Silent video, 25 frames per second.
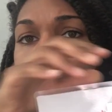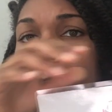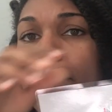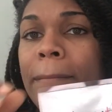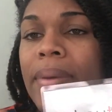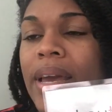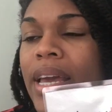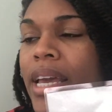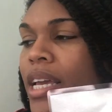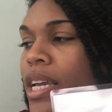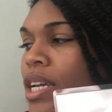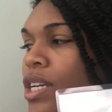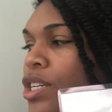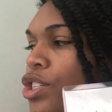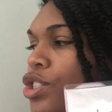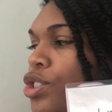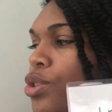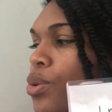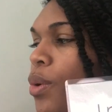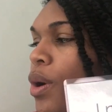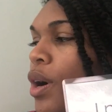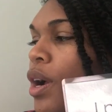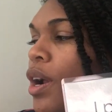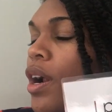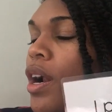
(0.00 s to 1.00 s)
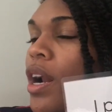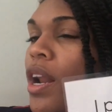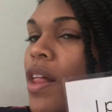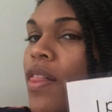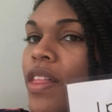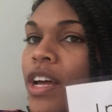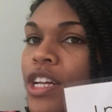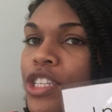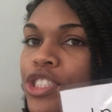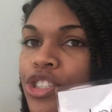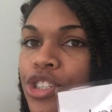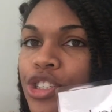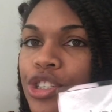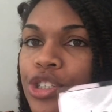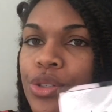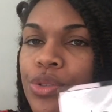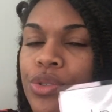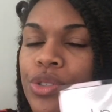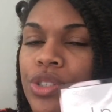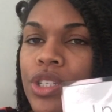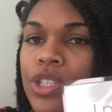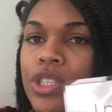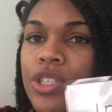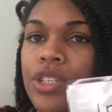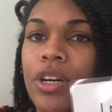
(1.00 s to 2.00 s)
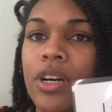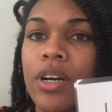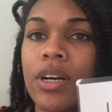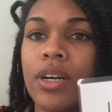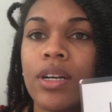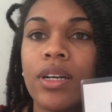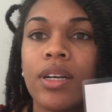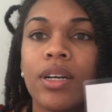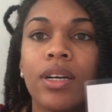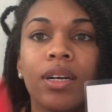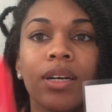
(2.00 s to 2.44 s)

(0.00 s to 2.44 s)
making sure that you're using your